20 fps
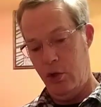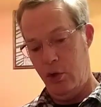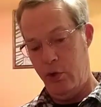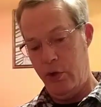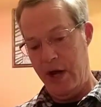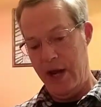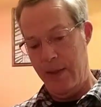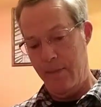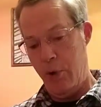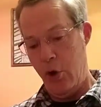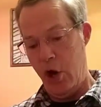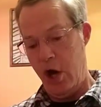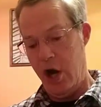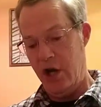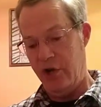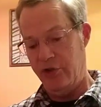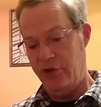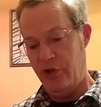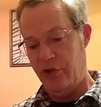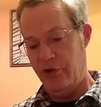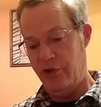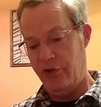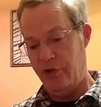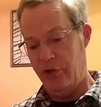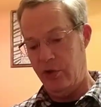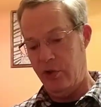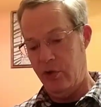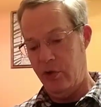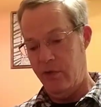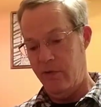Gram Parsons
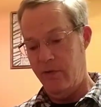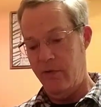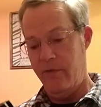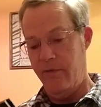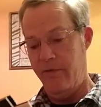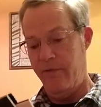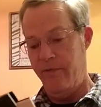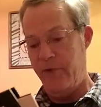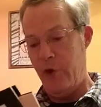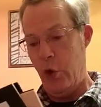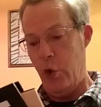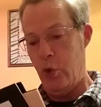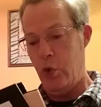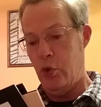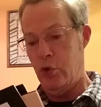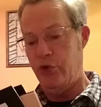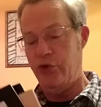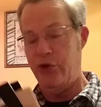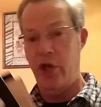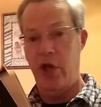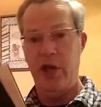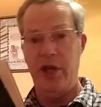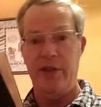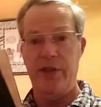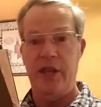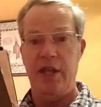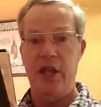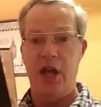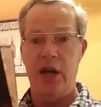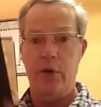vocals on it
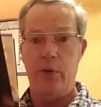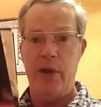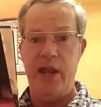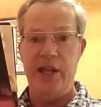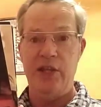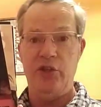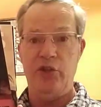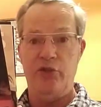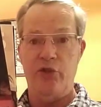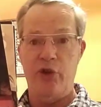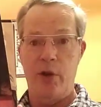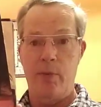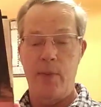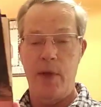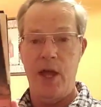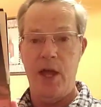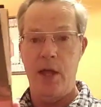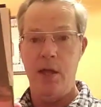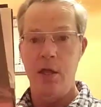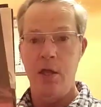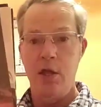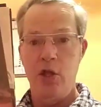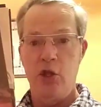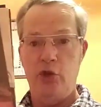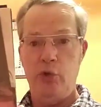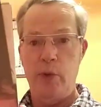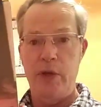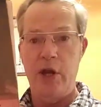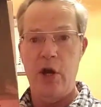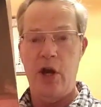that got erased from uh,
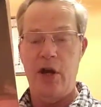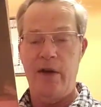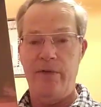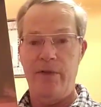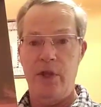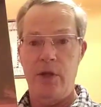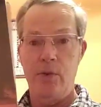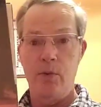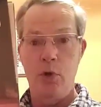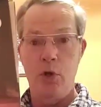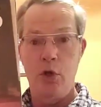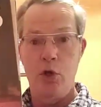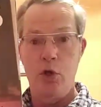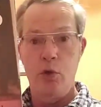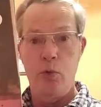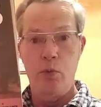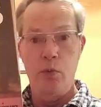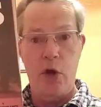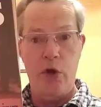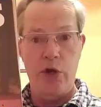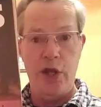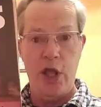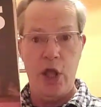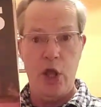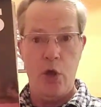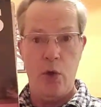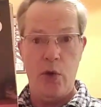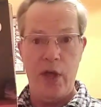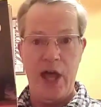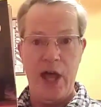Sweetheart of the
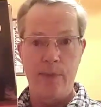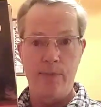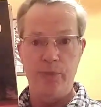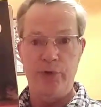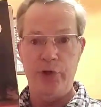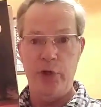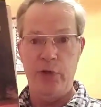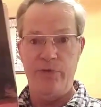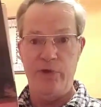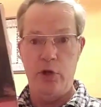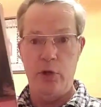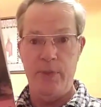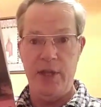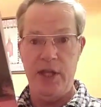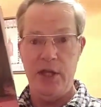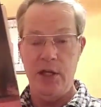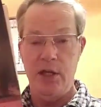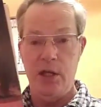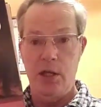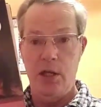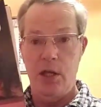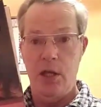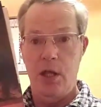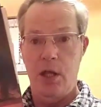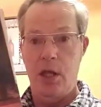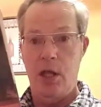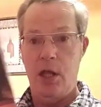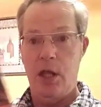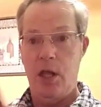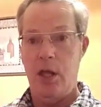Rodeo album, so if you're a big
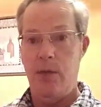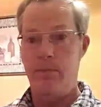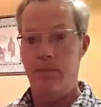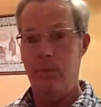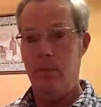uh,